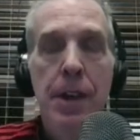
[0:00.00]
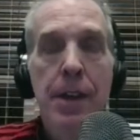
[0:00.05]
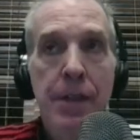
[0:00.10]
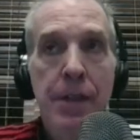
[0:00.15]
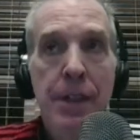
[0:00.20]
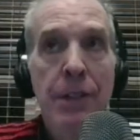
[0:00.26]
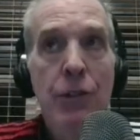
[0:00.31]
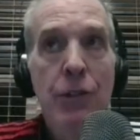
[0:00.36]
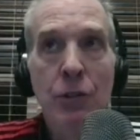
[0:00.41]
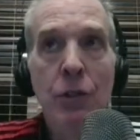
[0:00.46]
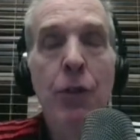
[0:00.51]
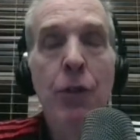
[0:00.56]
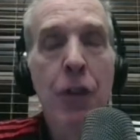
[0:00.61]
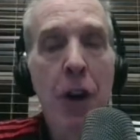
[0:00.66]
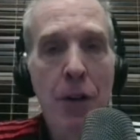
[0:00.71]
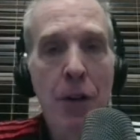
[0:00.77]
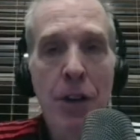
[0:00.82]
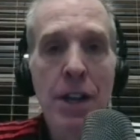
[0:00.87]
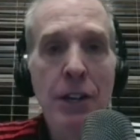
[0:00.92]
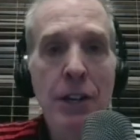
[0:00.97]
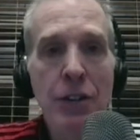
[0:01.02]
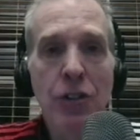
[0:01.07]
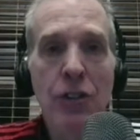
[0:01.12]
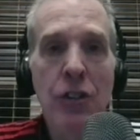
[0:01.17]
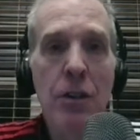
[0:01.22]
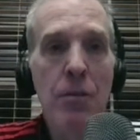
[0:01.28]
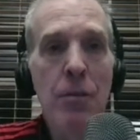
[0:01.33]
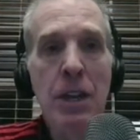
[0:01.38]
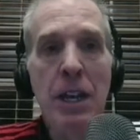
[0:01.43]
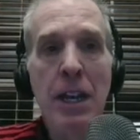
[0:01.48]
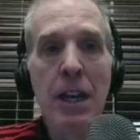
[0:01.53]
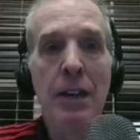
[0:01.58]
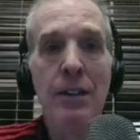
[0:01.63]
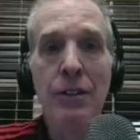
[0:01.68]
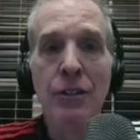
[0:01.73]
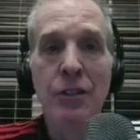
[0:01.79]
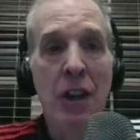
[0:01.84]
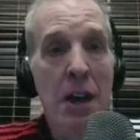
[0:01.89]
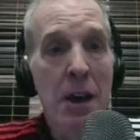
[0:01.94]
This is very interesting
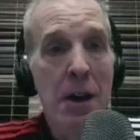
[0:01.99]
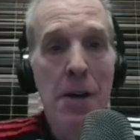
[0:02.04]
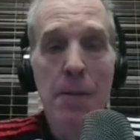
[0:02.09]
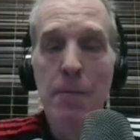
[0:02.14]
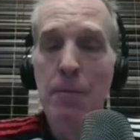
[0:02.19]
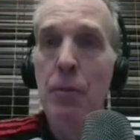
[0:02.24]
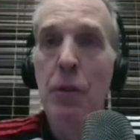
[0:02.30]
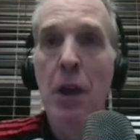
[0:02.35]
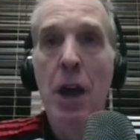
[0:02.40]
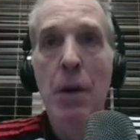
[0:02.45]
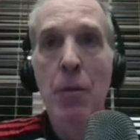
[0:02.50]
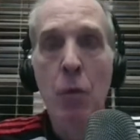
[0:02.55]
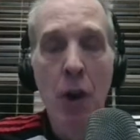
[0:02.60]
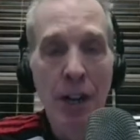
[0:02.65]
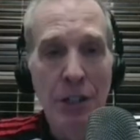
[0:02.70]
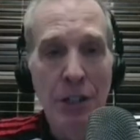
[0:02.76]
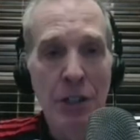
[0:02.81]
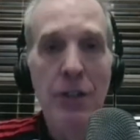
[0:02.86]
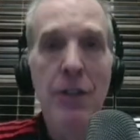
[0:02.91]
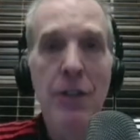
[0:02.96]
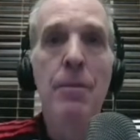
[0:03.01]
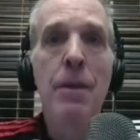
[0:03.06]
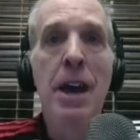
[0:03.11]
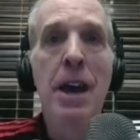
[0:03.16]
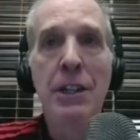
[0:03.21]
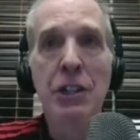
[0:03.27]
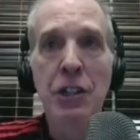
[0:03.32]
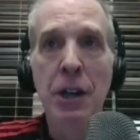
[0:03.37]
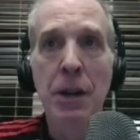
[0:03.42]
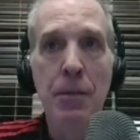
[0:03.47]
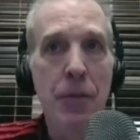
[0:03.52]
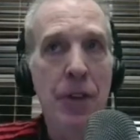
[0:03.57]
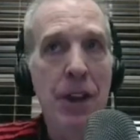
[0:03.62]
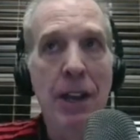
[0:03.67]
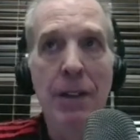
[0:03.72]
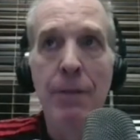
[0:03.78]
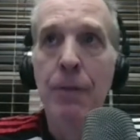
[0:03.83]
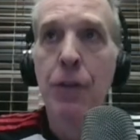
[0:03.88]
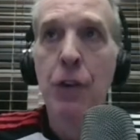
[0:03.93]
because I'm watching the match and I'm
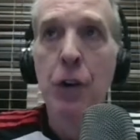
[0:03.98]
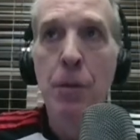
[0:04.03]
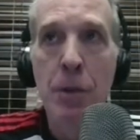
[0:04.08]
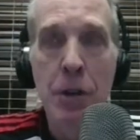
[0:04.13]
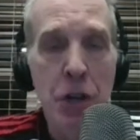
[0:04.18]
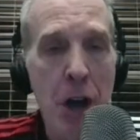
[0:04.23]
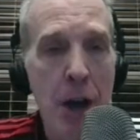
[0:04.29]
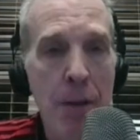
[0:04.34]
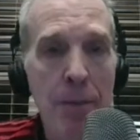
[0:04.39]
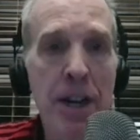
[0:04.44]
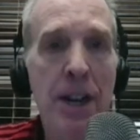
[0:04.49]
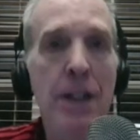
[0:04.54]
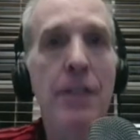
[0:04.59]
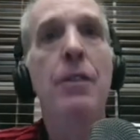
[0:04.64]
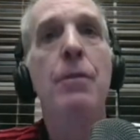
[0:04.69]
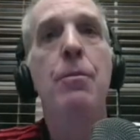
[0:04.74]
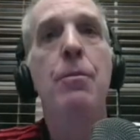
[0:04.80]
thinking Fulham are dominating the